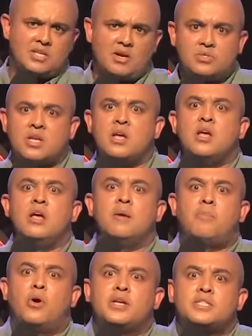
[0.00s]
He goes,
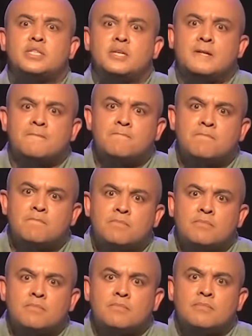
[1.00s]
boys,
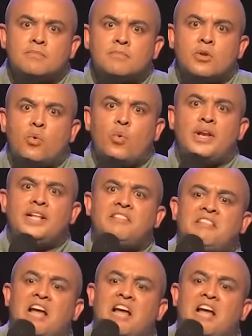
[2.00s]
when he